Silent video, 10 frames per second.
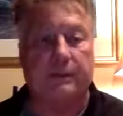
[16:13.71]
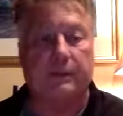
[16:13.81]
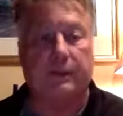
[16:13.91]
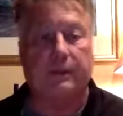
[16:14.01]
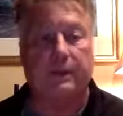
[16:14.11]
We
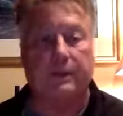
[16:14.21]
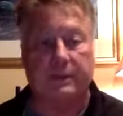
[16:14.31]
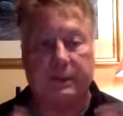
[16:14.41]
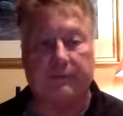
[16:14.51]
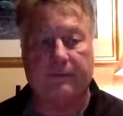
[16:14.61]
don't eat as
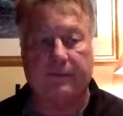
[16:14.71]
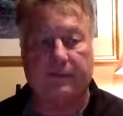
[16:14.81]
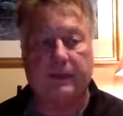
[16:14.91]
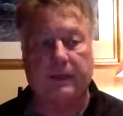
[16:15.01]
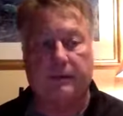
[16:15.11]
heavy
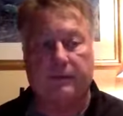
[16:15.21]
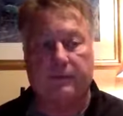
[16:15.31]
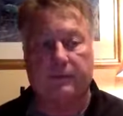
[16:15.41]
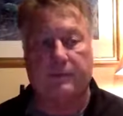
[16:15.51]
foods.